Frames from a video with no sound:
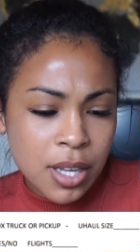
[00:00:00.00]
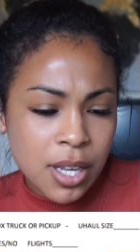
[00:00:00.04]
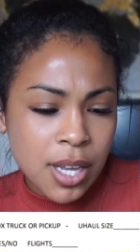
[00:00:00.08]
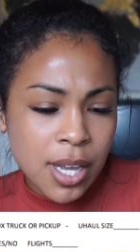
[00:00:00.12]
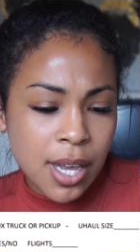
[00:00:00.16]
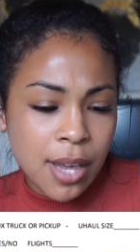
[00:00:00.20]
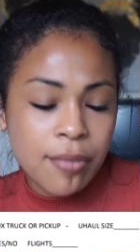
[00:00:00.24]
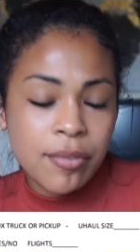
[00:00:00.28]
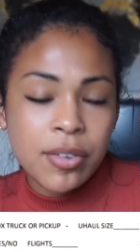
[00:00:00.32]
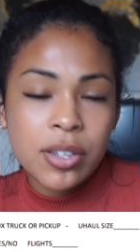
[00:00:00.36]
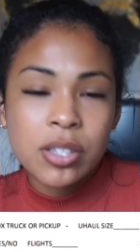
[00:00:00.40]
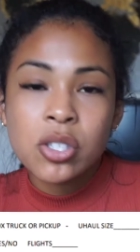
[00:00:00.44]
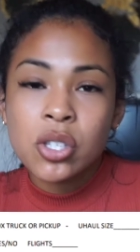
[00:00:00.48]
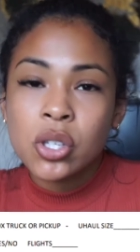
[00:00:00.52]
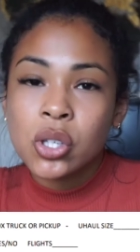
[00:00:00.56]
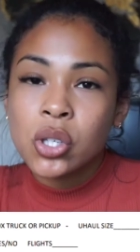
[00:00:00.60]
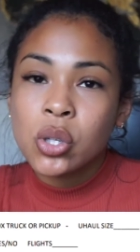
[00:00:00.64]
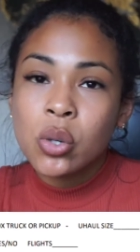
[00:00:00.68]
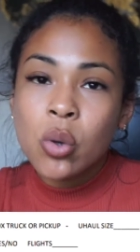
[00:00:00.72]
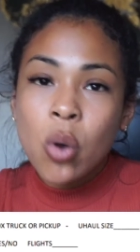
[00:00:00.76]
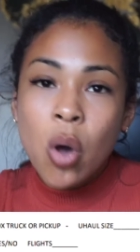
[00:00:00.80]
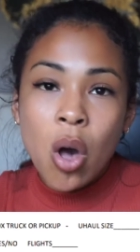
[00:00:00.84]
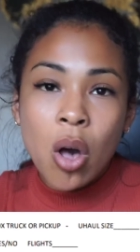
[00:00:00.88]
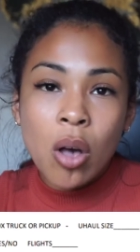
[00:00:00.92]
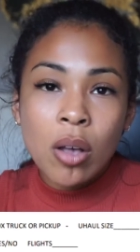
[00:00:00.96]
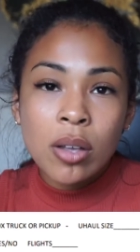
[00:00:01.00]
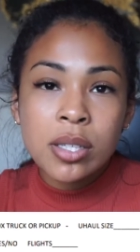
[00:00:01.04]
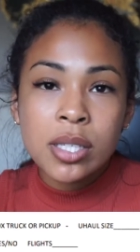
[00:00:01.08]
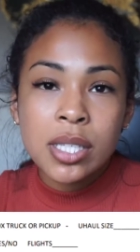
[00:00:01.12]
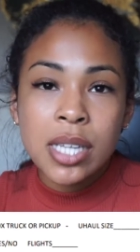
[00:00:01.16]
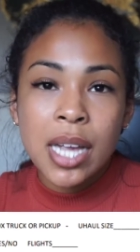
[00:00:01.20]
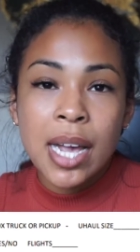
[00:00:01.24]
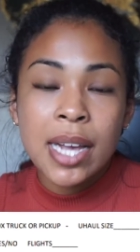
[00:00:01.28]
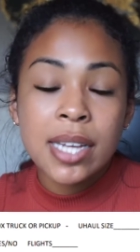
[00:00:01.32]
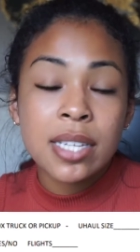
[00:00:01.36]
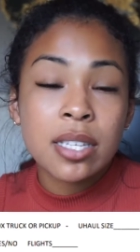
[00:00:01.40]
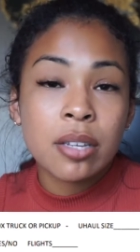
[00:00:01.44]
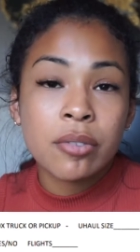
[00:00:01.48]
if it's a U-Haul
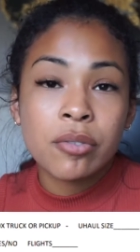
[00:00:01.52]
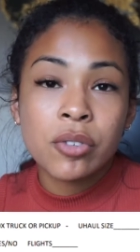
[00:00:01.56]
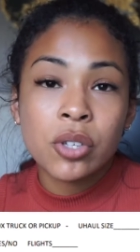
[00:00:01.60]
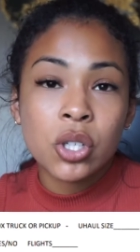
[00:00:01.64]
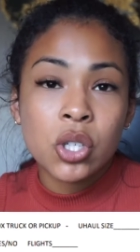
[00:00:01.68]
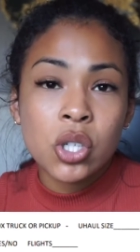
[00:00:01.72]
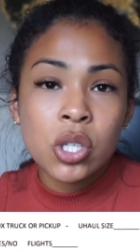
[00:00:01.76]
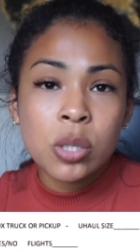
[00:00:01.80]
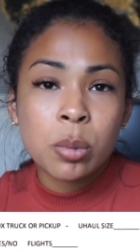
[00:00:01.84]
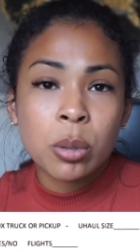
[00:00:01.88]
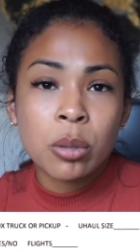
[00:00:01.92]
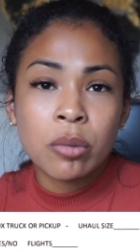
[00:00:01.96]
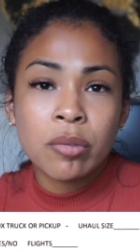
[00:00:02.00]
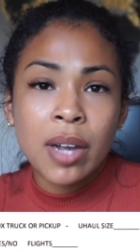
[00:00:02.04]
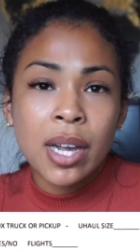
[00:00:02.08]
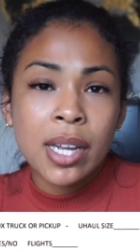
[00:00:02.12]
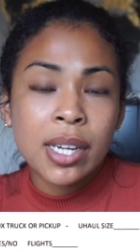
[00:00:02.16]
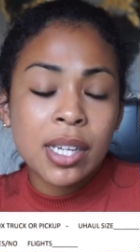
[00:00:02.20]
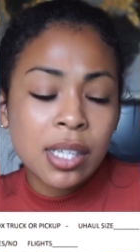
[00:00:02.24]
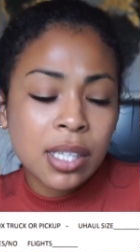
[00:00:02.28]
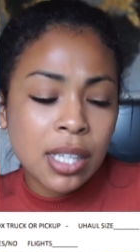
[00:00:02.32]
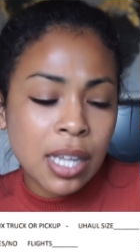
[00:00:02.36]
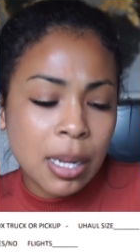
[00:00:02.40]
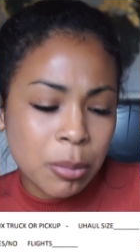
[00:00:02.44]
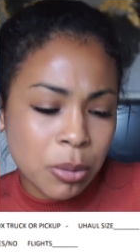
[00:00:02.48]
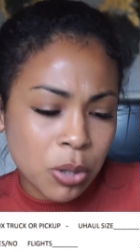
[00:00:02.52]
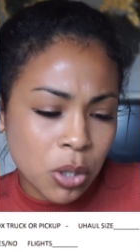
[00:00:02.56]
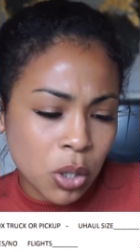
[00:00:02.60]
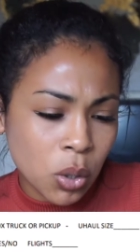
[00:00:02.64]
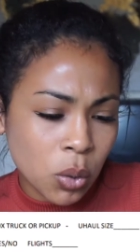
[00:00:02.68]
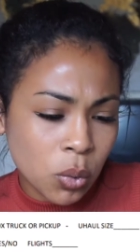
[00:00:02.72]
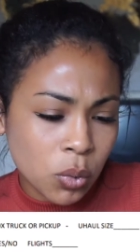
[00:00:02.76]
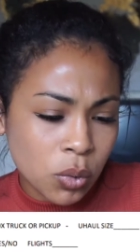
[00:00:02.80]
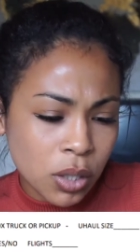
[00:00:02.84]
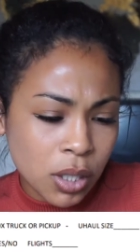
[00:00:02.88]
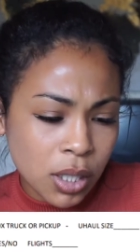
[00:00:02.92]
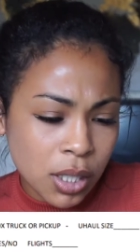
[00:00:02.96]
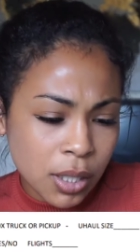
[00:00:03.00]
size, if you're just providing labor
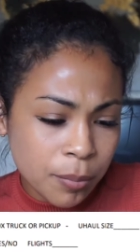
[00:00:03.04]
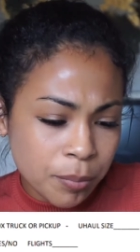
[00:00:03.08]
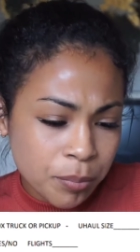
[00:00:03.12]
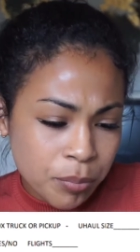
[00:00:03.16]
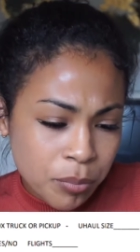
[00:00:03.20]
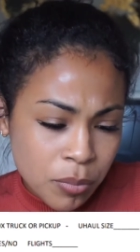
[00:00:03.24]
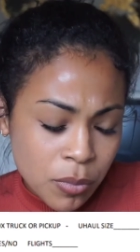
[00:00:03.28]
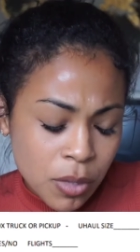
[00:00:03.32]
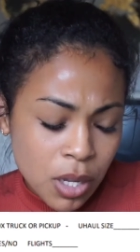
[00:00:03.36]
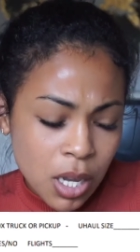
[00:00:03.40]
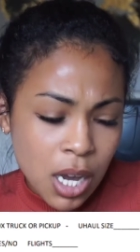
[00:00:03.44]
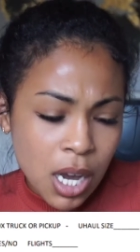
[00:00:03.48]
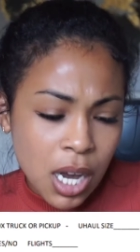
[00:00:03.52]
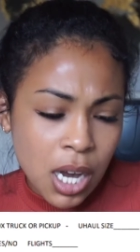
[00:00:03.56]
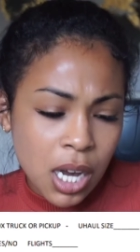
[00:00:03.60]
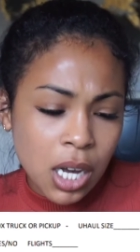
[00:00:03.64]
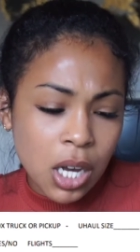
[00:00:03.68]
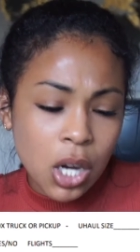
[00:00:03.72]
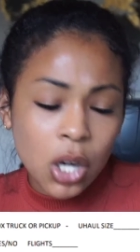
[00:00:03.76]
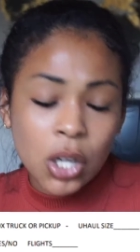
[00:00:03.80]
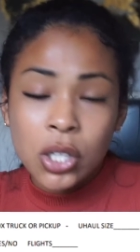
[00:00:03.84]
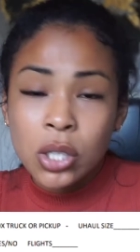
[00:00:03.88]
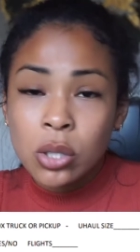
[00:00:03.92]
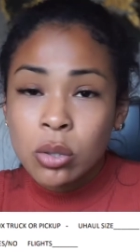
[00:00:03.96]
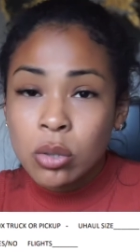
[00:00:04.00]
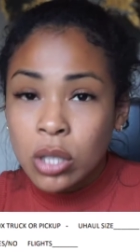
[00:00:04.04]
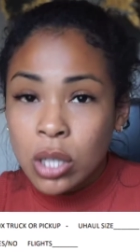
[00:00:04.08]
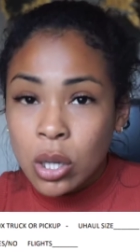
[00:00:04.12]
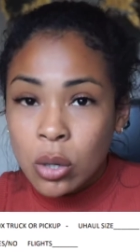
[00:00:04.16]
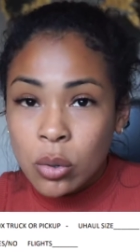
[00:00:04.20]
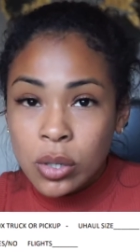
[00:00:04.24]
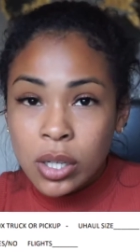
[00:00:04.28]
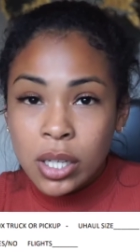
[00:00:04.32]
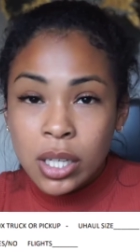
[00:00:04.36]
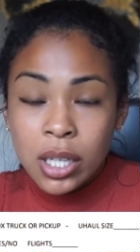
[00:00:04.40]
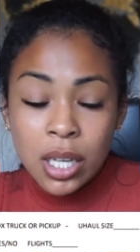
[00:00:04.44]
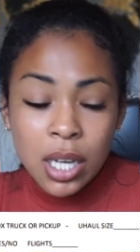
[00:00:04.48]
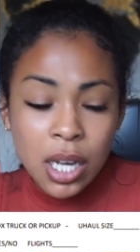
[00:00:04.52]
only, uh, are you
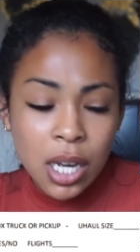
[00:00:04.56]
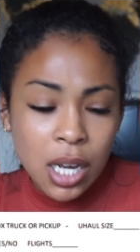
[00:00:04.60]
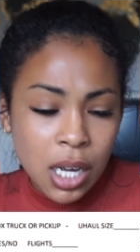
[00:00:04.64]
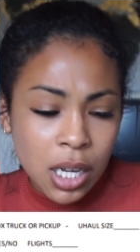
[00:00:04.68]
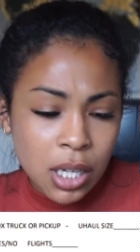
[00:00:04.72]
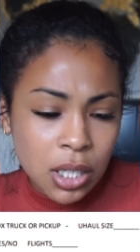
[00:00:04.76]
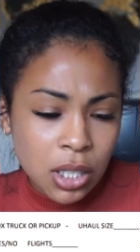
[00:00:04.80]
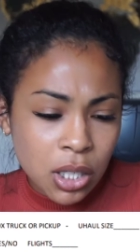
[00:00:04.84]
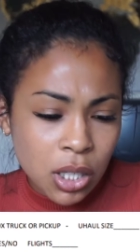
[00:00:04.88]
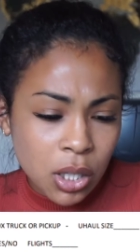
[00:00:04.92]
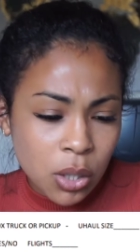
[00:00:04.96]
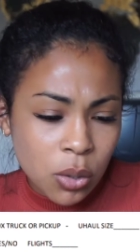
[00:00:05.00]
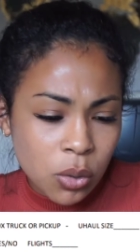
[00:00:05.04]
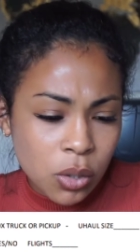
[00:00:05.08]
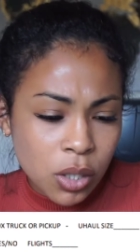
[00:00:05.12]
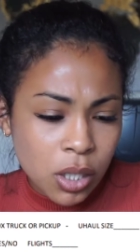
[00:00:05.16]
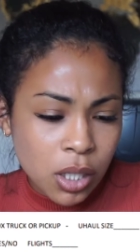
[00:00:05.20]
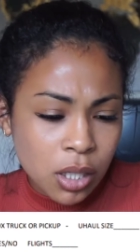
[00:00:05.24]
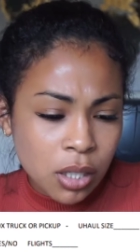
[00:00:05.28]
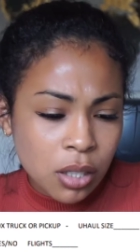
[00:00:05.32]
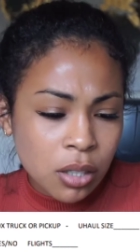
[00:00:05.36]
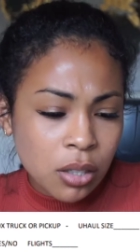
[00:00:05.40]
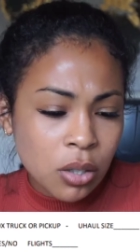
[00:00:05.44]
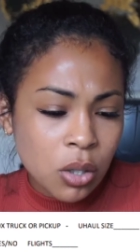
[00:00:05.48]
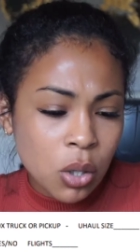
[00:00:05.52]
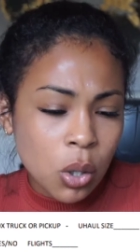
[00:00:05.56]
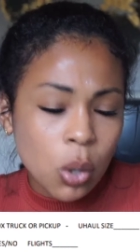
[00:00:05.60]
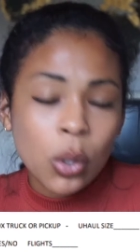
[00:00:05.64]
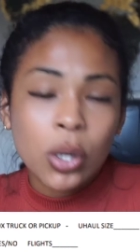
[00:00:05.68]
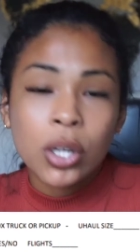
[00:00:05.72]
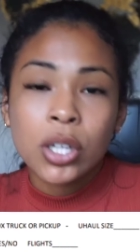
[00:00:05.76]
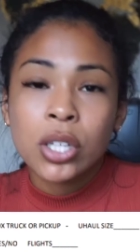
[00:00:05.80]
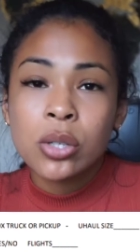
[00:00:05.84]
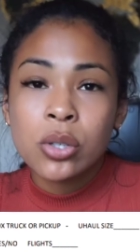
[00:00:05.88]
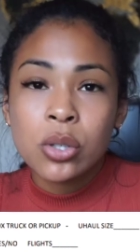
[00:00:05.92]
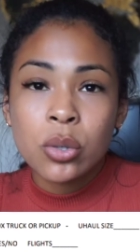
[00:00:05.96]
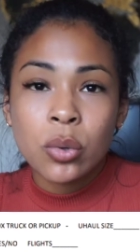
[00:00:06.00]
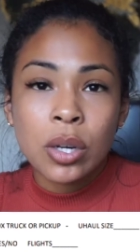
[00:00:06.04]
loading, unloading, or are
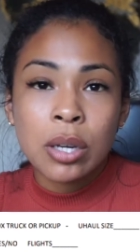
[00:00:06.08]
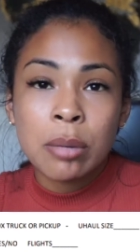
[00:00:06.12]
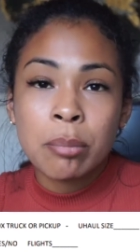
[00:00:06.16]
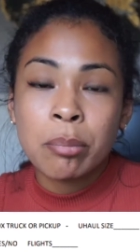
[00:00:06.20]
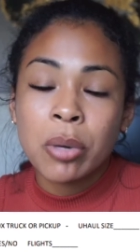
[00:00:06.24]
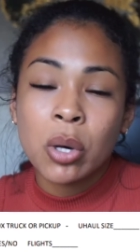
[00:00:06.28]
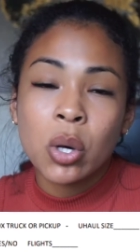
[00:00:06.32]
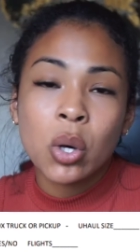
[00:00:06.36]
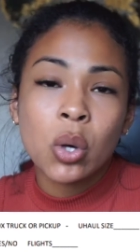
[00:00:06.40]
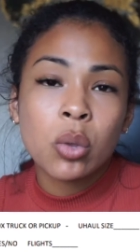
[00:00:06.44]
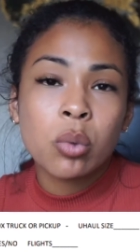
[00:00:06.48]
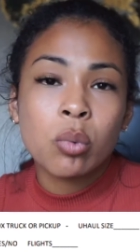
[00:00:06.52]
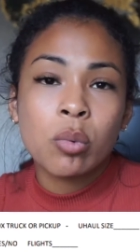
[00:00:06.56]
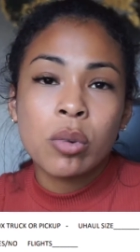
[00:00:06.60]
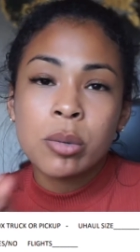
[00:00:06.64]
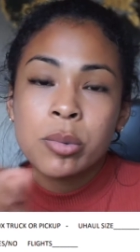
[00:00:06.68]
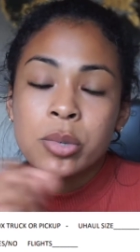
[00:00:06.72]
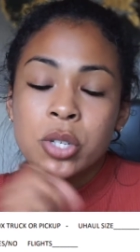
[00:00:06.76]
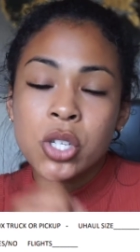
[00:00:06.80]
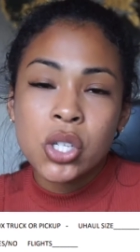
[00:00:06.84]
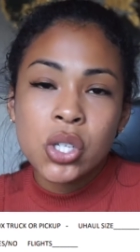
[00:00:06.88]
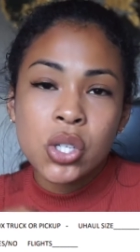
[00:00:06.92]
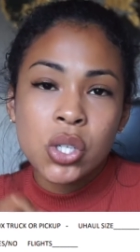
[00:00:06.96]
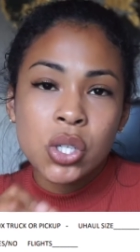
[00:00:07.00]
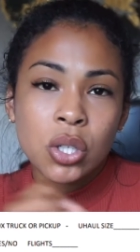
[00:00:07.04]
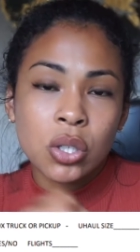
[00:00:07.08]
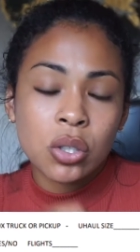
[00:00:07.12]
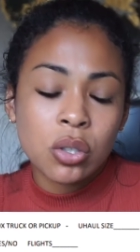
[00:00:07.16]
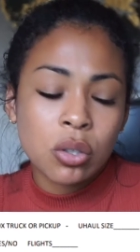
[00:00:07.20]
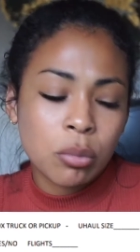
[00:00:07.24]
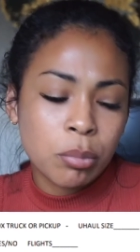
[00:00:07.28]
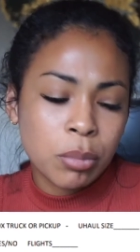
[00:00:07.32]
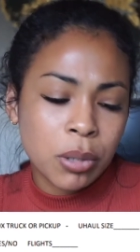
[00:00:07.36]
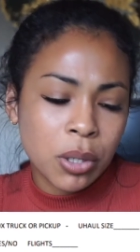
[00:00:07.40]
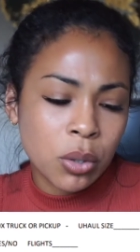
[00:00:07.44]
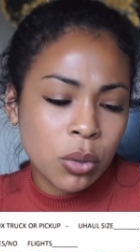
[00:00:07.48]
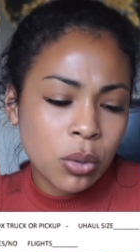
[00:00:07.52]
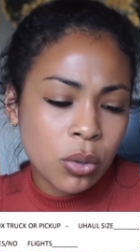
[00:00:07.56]
you doing both? We would just circle
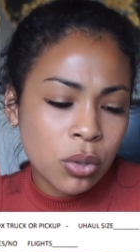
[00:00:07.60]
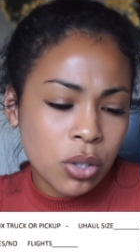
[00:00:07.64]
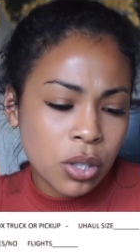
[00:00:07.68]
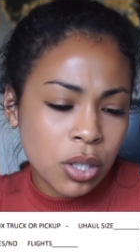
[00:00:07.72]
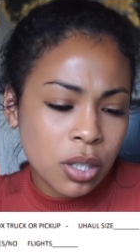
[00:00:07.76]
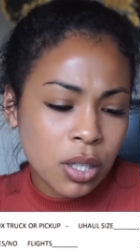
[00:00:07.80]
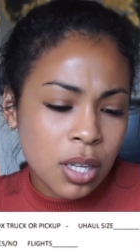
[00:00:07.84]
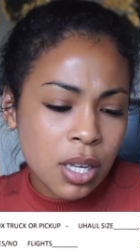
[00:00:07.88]
both.